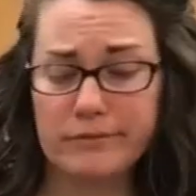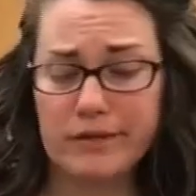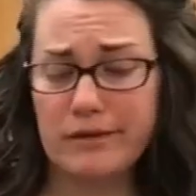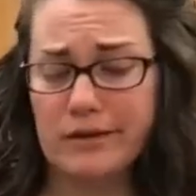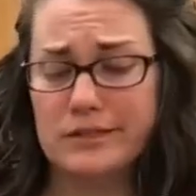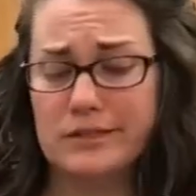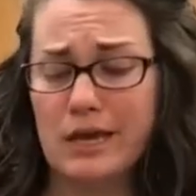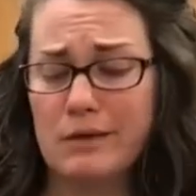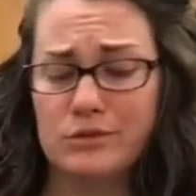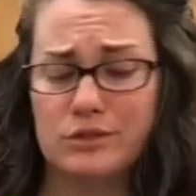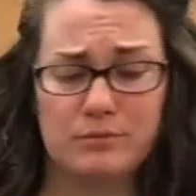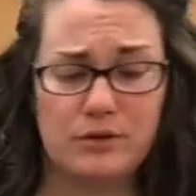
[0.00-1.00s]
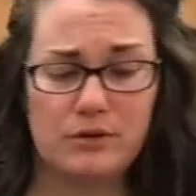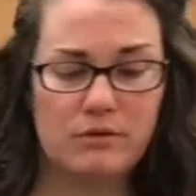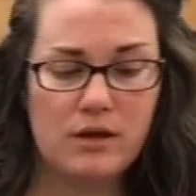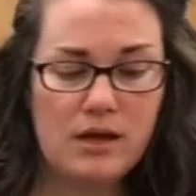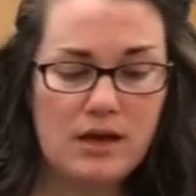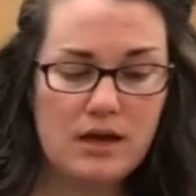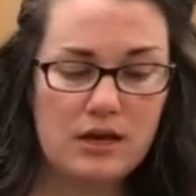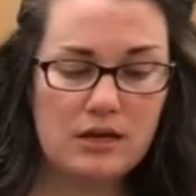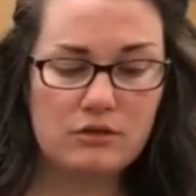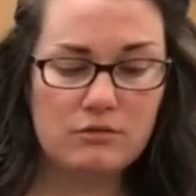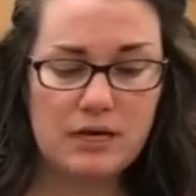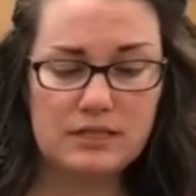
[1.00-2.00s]
like a tablespoon, and
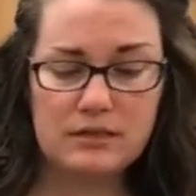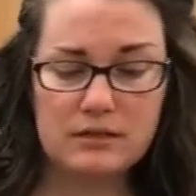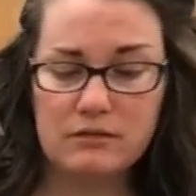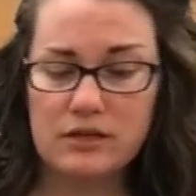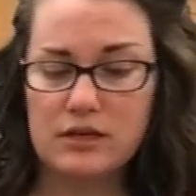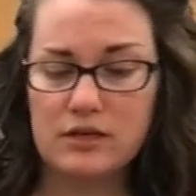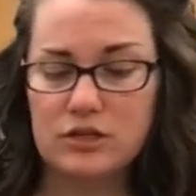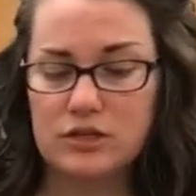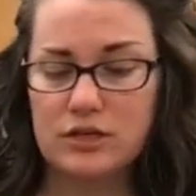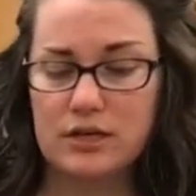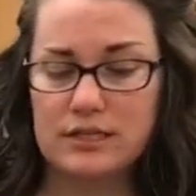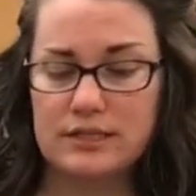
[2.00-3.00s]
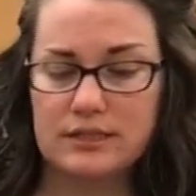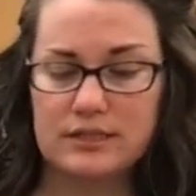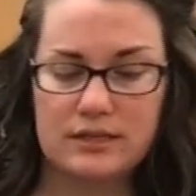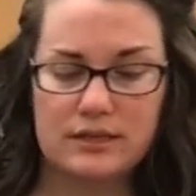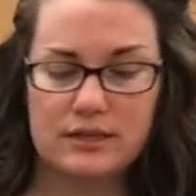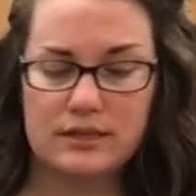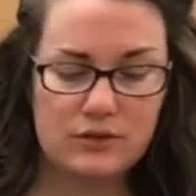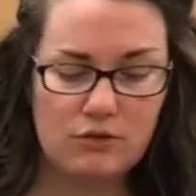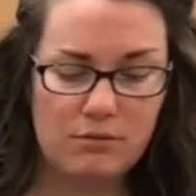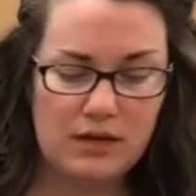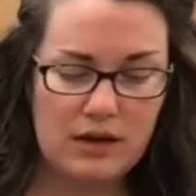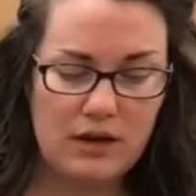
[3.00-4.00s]
you're basically just
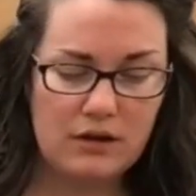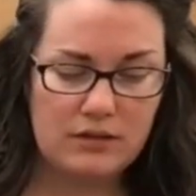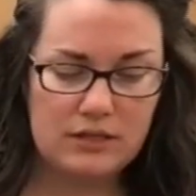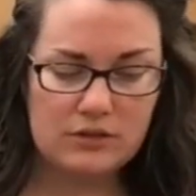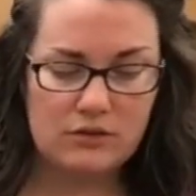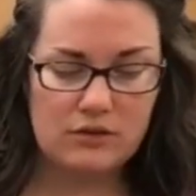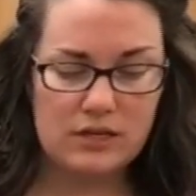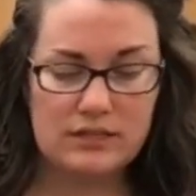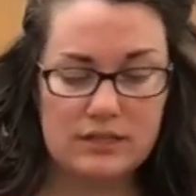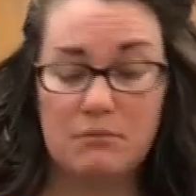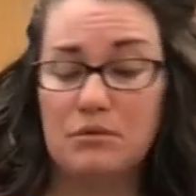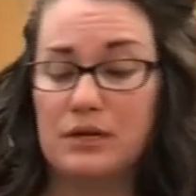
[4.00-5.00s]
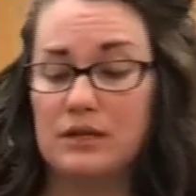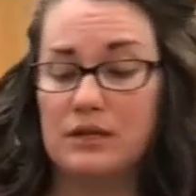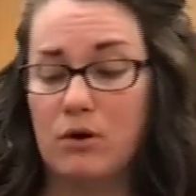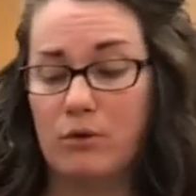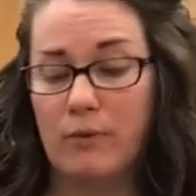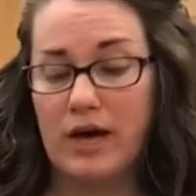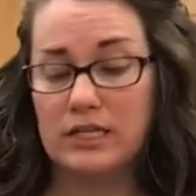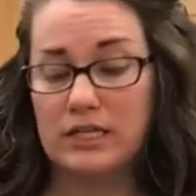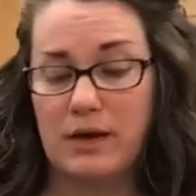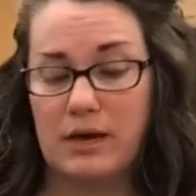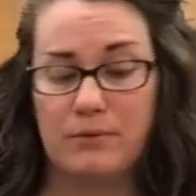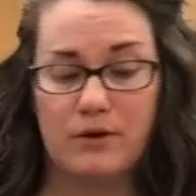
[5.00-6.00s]
scooping out these cookies and putting them on wax
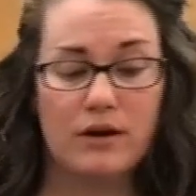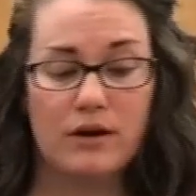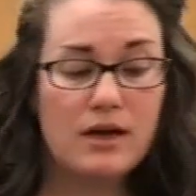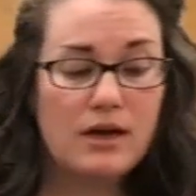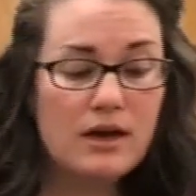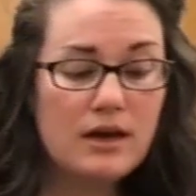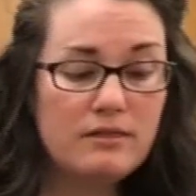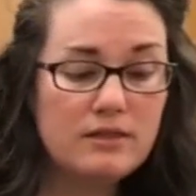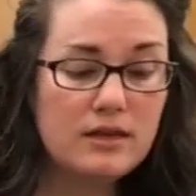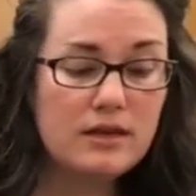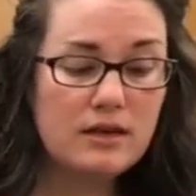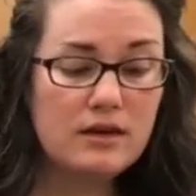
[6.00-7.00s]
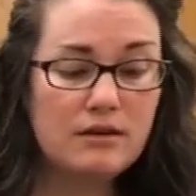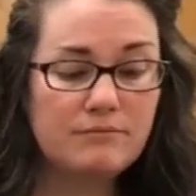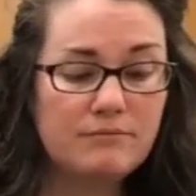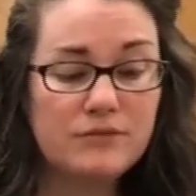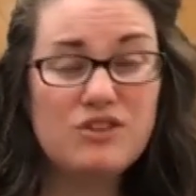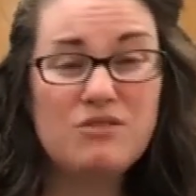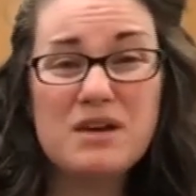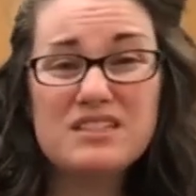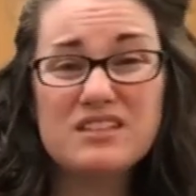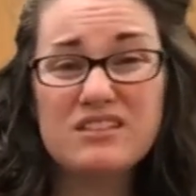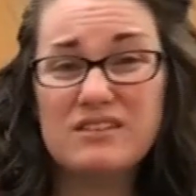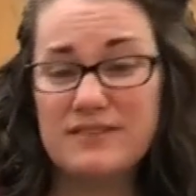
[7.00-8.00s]
paper. And then you're
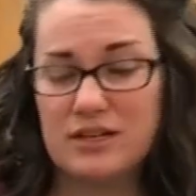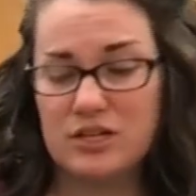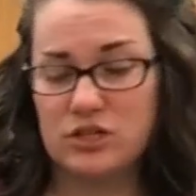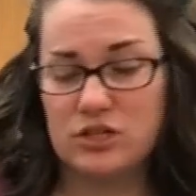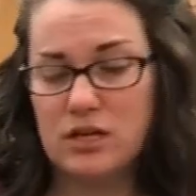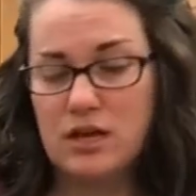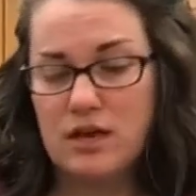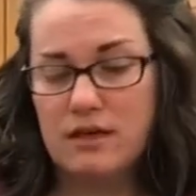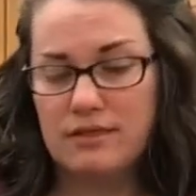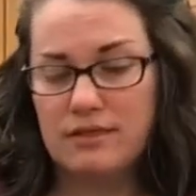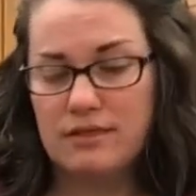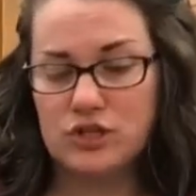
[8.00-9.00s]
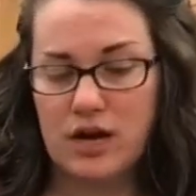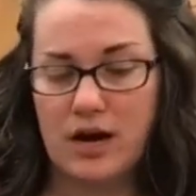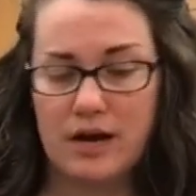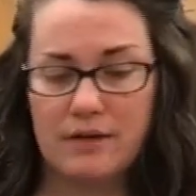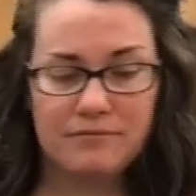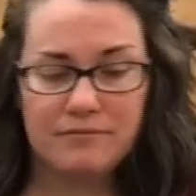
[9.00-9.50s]
basically finished. They dry,